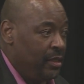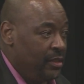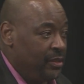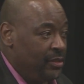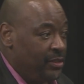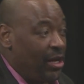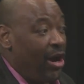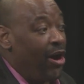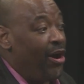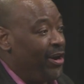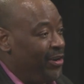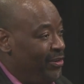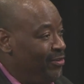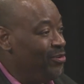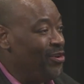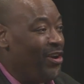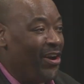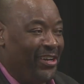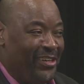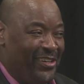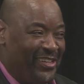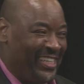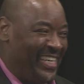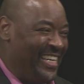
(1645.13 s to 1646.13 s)
Sorry, you
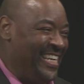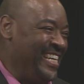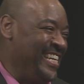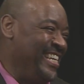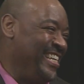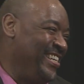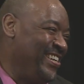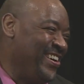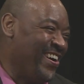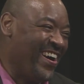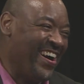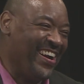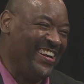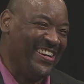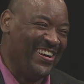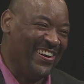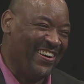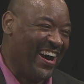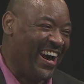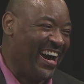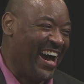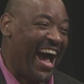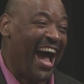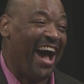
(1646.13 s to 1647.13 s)
already know
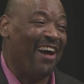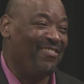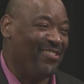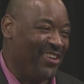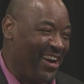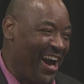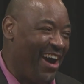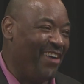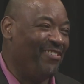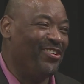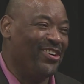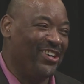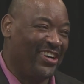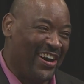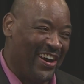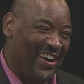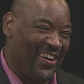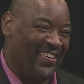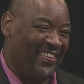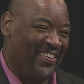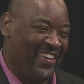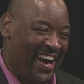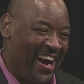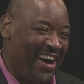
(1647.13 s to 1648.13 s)
I will
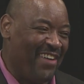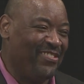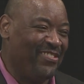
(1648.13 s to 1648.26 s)
go.